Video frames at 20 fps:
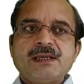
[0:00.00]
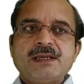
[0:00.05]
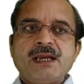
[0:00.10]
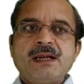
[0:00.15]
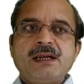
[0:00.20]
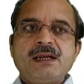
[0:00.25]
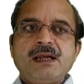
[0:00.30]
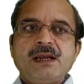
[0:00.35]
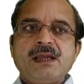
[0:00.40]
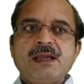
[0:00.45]

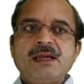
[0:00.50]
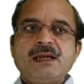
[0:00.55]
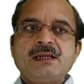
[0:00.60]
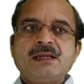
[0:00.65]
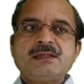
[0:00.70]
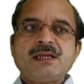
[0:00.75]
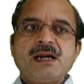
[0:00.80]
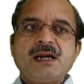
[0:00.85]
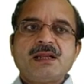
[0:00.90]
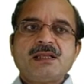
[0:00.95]
entering
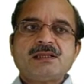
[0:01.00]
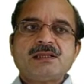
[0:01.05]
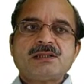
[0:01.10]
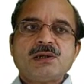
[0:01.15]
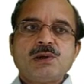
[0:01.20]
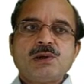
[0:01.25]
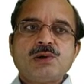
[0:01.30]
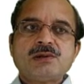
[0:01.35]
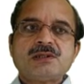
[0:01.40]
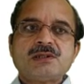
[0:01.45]
inside this
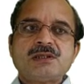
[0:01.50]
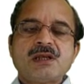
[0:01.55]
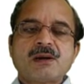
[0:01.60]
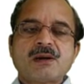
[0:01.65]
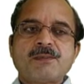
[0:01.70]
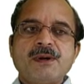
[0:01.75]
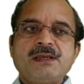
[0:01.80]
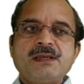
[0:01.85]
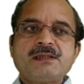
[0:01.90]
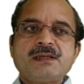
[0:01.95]
closed
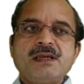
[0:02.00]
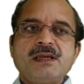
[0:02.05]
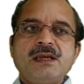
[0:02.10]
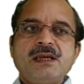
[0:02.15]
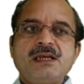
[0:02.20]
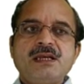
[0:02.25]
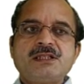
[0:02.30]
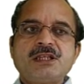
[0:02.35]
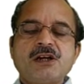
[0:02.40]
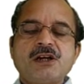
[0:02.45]
surface
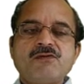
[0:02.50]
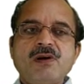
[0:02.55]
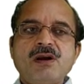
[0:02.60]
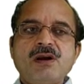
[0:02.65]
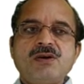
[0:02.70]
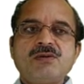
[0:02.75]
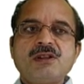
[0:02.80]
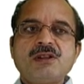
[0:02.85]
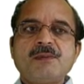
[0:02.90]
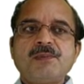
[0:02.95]
is equal
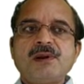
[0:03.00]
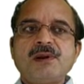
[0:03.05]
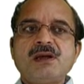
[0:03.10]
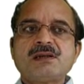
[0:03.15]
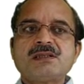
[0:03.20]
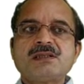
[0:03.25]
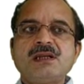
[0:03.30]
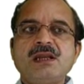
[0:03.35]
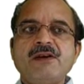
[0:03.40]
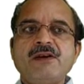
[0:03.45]
to the
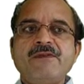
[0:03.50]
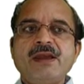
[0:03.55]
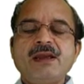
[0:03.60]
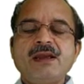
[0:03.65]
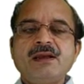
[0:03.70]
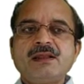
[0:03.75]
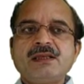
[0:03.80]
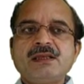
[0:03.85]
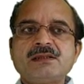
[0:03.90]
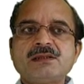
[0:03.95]
flux
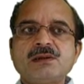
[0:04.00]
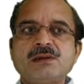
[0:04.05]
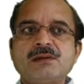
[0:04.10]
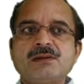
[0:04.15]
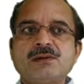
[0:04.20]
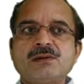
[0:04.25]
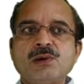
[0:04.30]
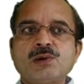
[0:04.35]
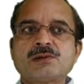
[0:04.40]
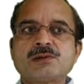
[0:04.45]
leaving this
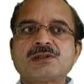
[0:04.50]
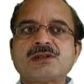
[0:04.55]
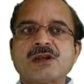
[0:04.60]
closed